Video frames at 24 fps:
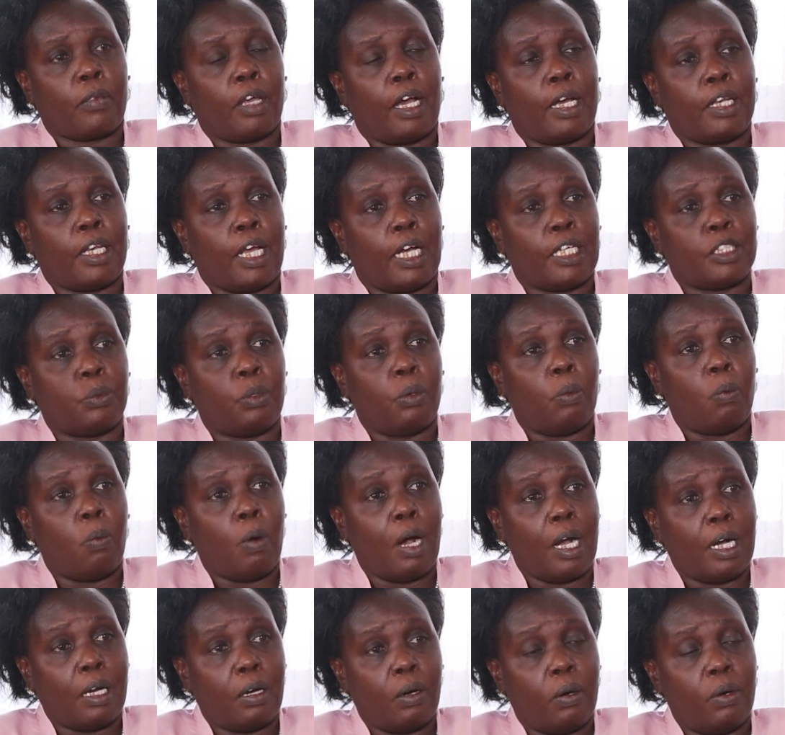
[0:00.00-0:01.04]
And as we
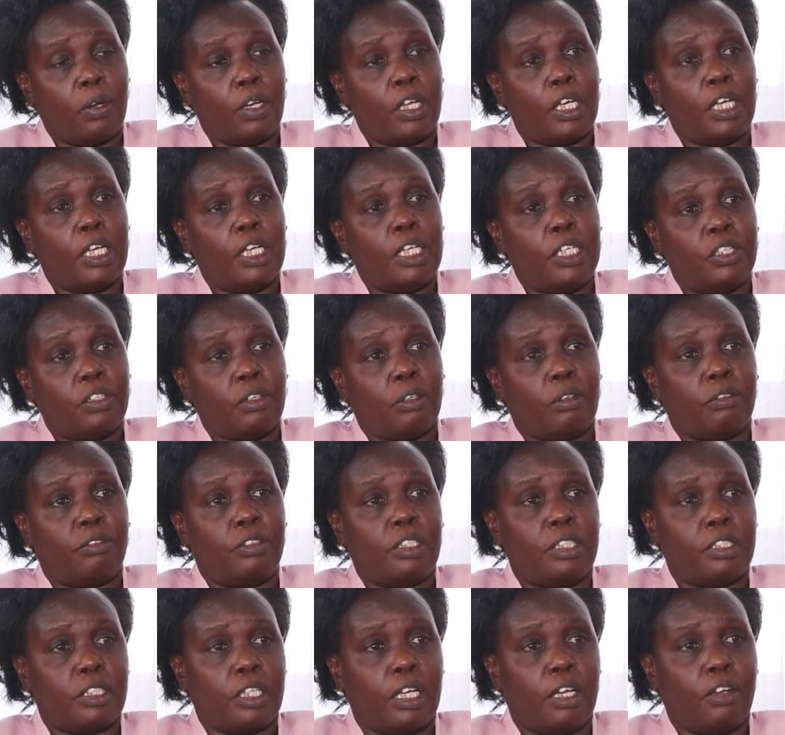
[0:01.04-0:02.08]
work on each of
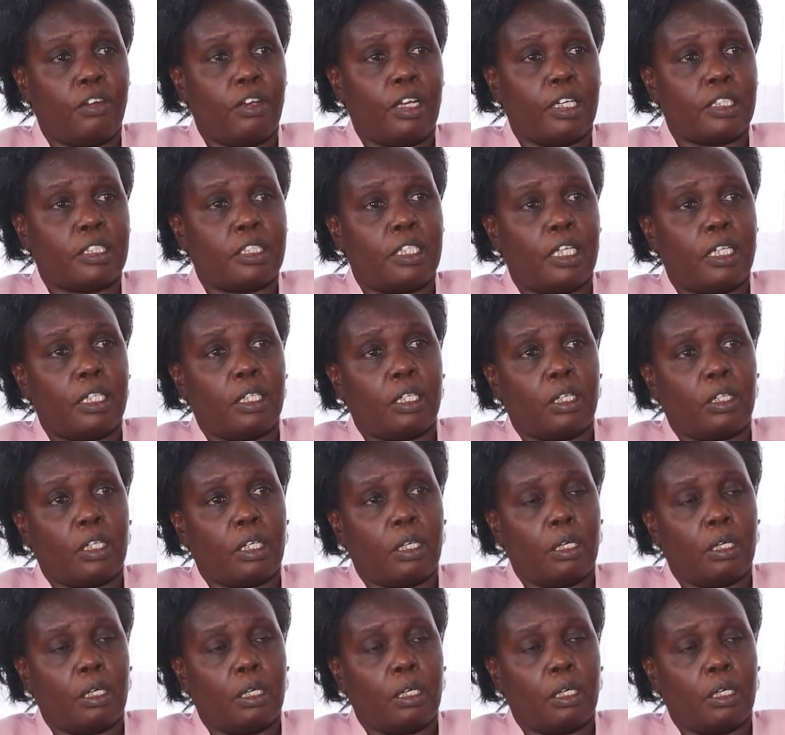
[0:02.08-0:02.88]
these areas, then